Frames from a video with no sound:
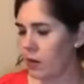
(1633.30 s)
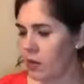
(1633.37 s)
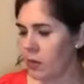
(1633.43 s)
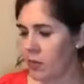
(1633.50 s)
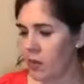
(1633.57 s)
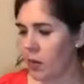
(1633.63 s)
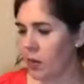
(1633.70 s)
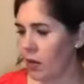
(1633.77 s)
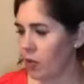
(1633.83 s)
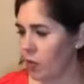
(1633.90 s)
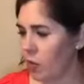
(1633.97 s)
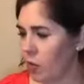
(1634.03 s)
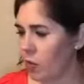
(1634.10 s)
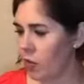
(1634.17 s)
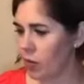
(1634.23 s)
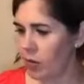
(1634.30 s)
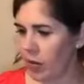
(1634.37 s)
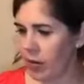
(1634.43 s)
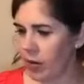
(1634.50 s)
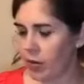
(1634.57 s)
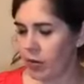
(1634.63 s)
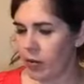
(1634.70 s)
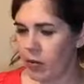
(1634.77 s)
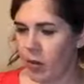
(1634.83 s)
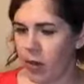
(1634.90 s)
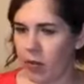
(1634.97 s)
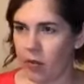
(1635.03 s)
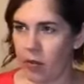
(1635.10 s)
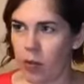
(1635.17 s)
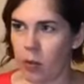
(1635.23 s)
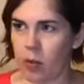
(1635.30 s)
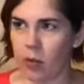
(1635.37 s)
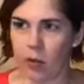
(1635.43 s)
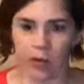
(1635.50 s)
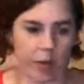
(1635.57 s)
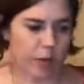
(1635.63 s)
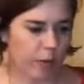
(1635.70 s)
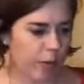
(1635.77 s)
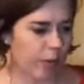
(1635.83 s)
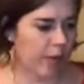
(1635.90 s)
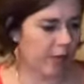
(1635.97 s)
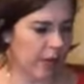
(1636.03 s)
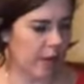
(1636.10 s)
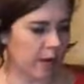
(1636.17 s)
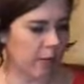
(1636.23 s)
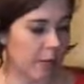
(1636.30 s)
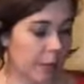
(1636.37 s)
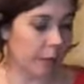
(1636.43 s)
September, October, and I have a couple November ones set up,